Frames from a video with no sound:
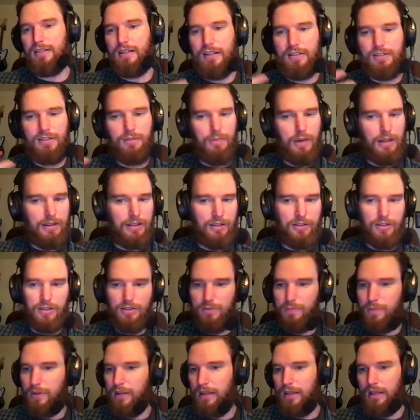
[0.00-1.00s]
It isn't meant to
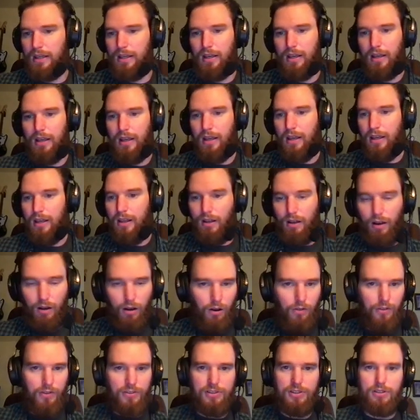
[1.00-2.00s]
just be
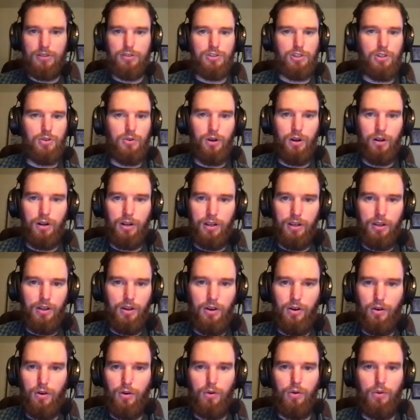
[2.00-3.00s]
all the skills you already
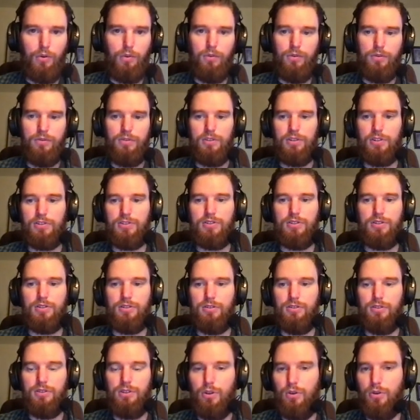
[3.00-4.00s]
know, just
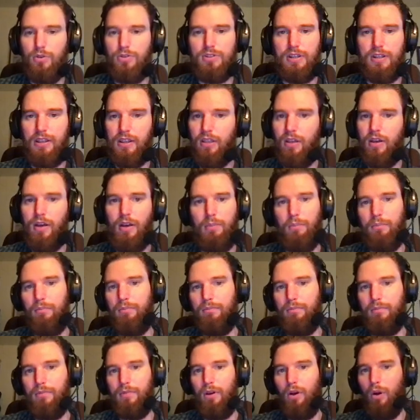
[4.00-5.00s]
using
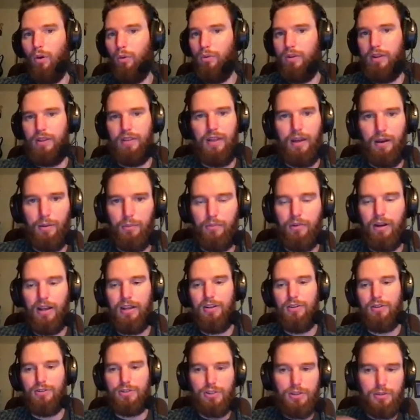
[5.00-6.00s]
them, only them, right?
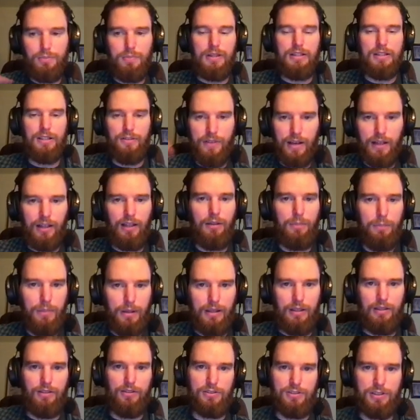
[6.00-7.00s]
You should be
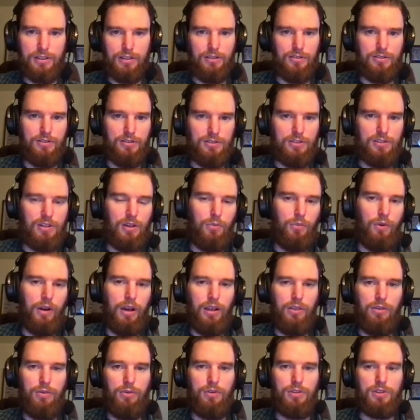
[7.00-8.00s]
developing your skills in some way
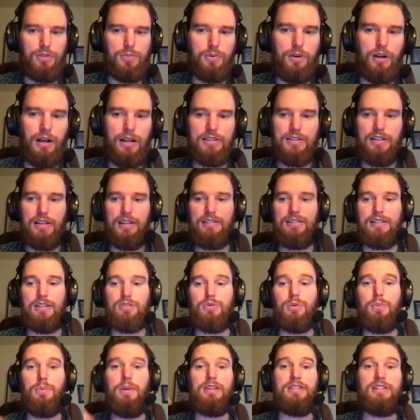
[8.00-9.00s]
through this process. That's
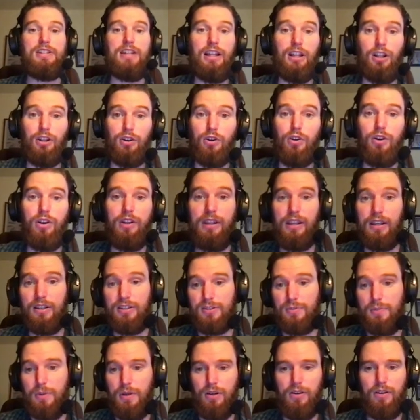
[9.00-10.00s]
what makes it a learning
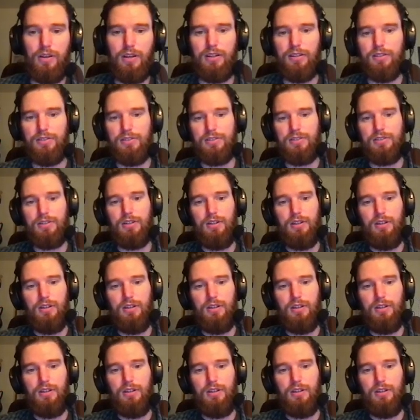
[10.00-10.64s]
experience.